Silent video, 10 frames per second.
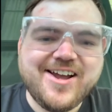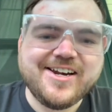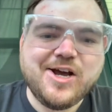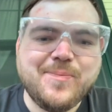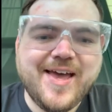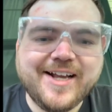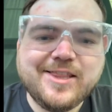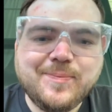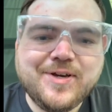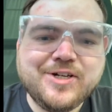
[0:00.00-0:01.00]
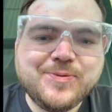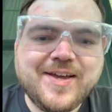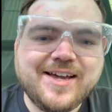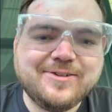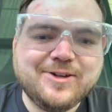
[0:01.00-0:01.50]
now back at the beach, we
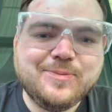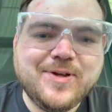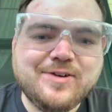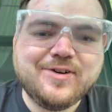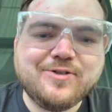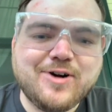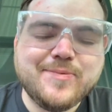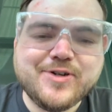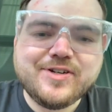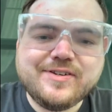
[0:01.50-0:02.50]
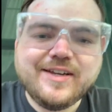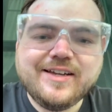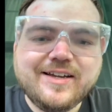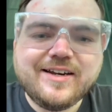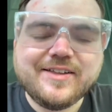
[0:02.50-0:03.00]
had a little bit of an eruption.
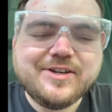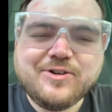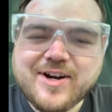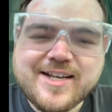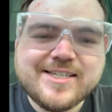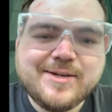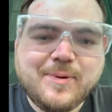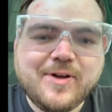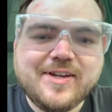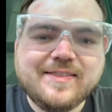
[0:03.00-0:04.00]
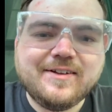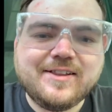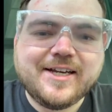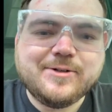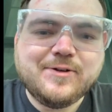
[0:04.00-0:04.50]
Nothing crazy, it probably didn't look
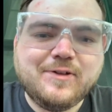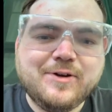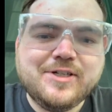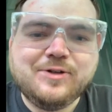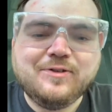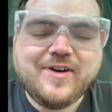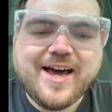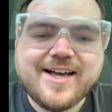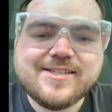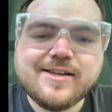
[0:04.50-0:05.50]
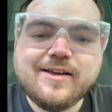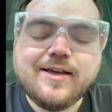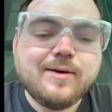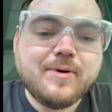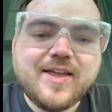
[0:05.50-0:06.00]
like it was flowing too fast.
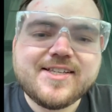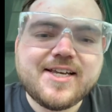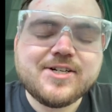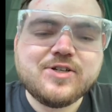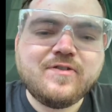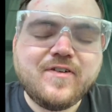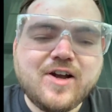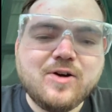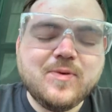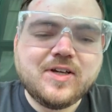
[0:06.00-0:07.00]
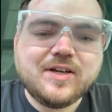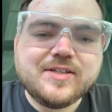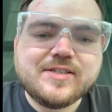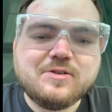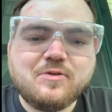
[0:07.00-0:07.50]
But that's actually fair
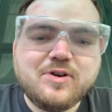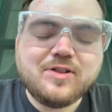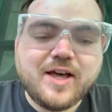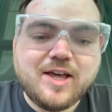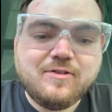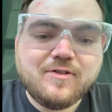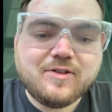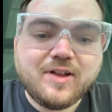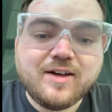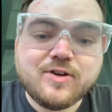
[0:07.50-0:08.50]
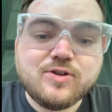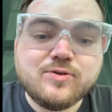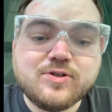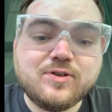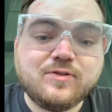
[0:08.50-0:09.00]
because in real life, lava
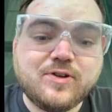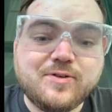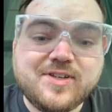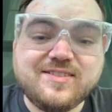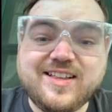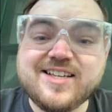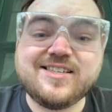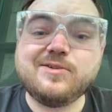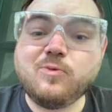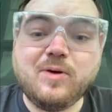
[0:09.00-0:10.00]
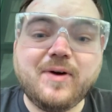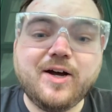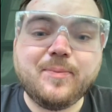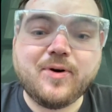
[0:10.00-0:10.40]
usually flows at less than 1 mile per